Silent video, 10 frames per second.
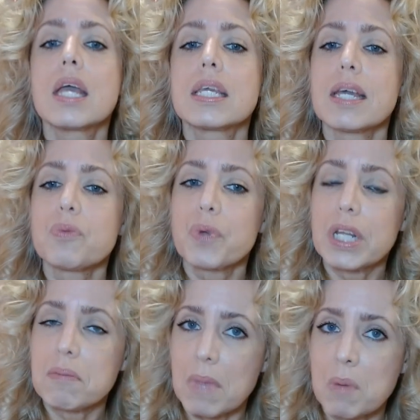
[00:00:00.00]
Yet
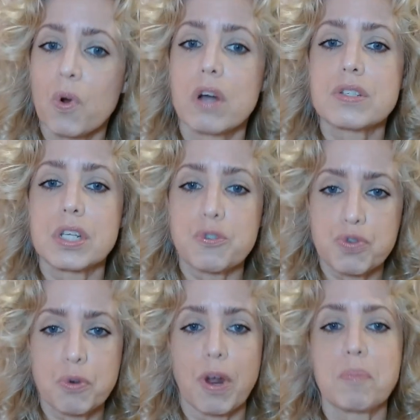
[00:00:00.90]
reading memoirs and
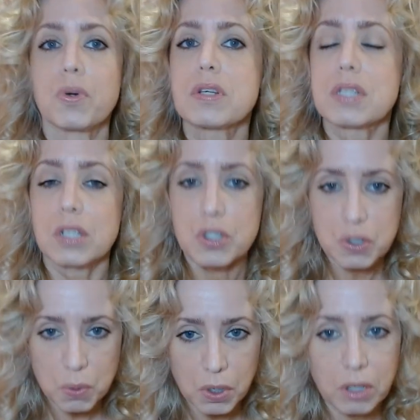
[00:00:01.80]
true crime books and
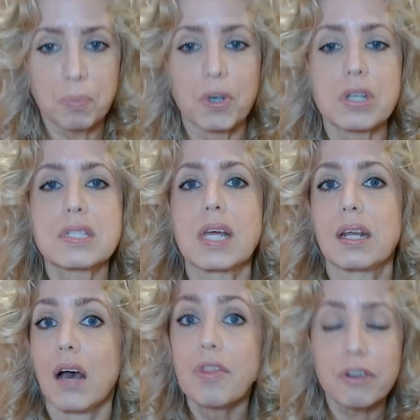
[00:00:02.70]
historical books
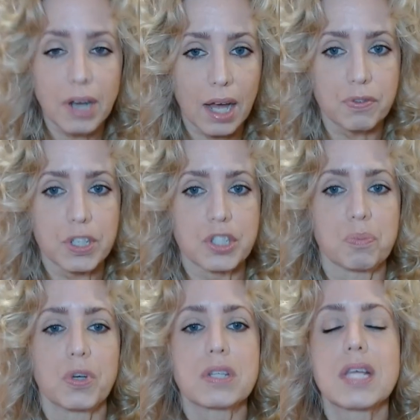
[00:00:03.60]
and other
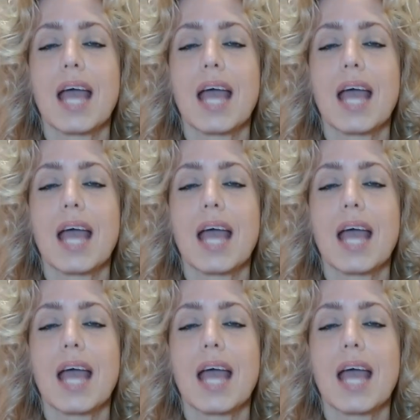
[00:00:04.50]
nonfiction books,